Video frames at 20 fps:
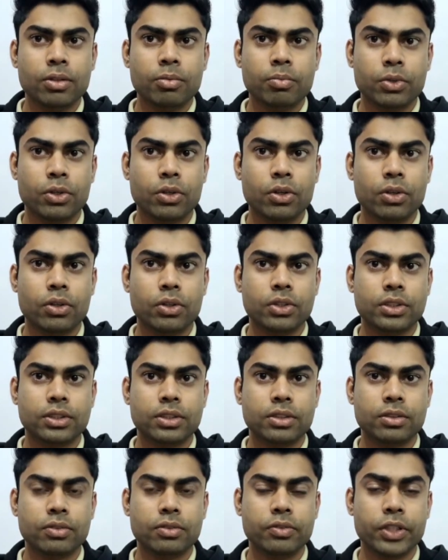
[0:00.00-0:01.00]
because
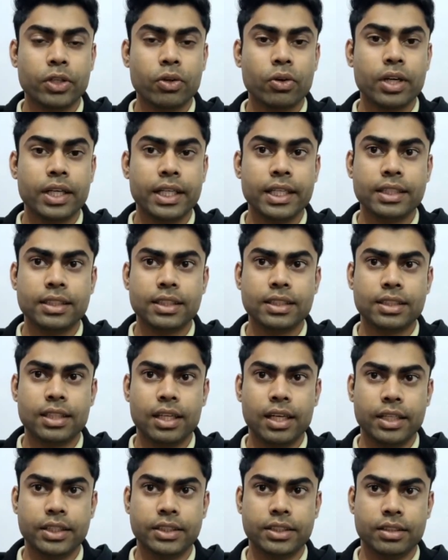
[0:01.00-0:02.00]
we're gonna need this
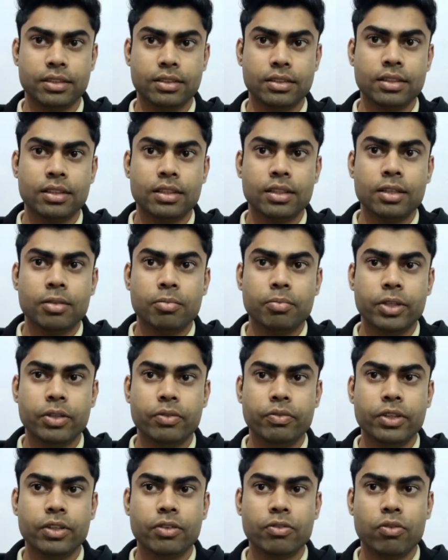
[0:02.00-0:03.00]
relation
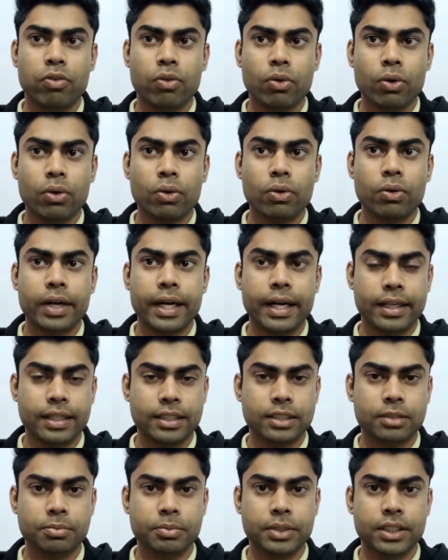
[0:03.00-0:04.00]
between flow and
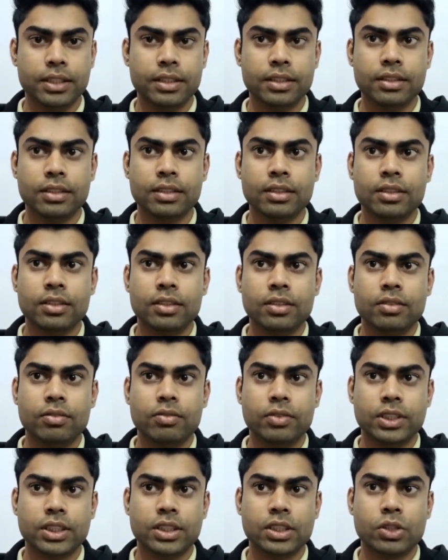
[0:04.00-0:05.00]
speed,
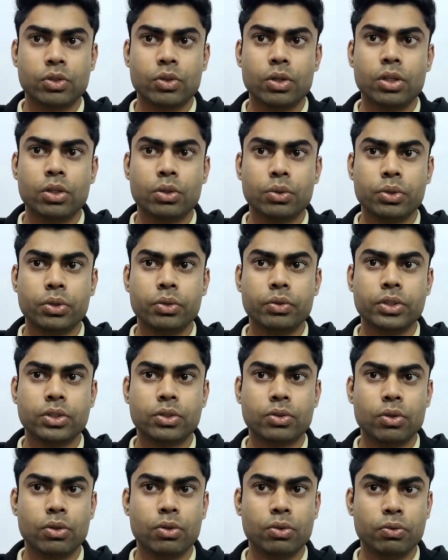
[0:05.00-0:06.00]
which is equal to Q is
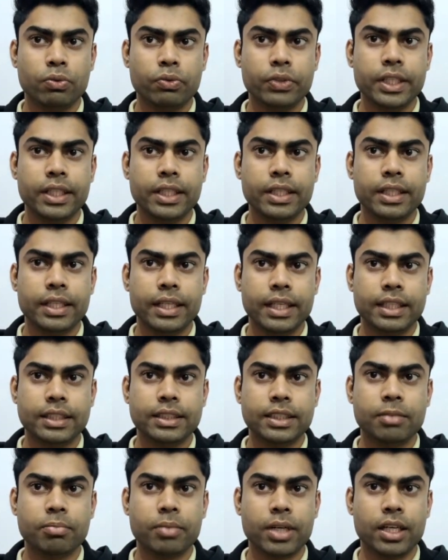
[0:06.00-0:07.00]
equal to V
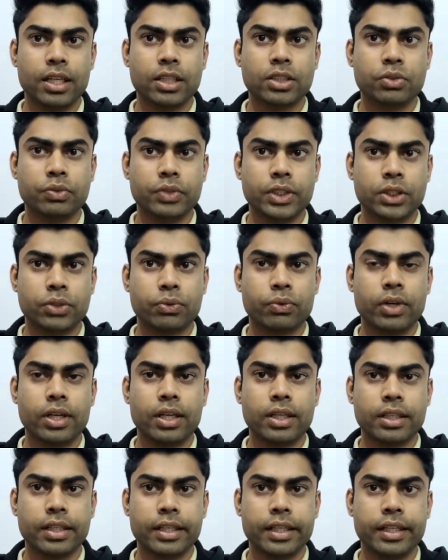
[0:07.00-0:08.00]
Kj minus V square
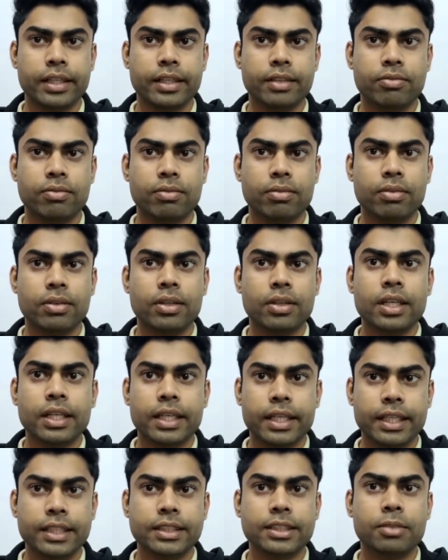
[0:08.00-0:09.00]

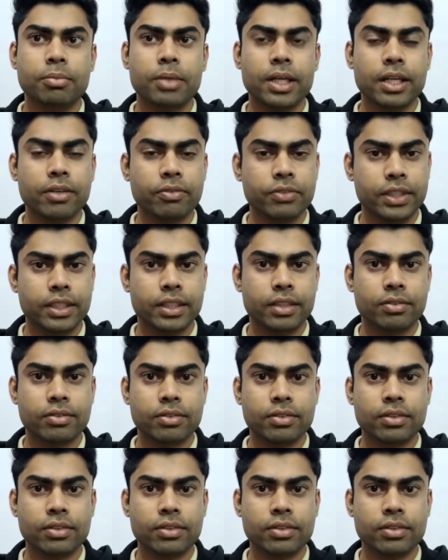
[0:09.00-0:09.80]
Kj by Vf.